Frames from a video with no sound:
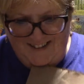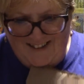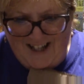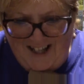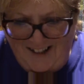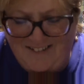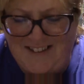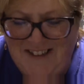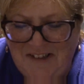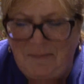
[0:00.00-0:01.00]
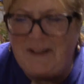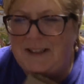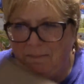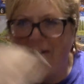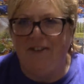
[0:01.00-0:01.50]
That was my
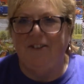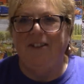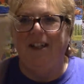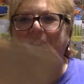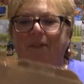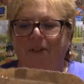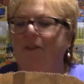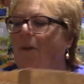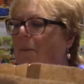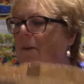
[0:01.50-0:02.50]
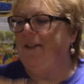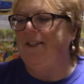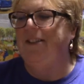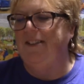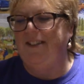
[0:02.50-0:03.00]
special anniversary
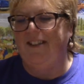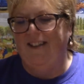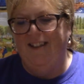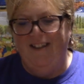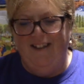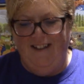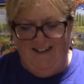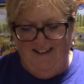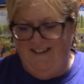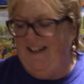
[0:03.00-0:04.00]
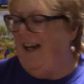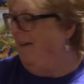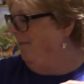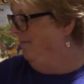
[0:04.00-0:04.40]
present. Yeah.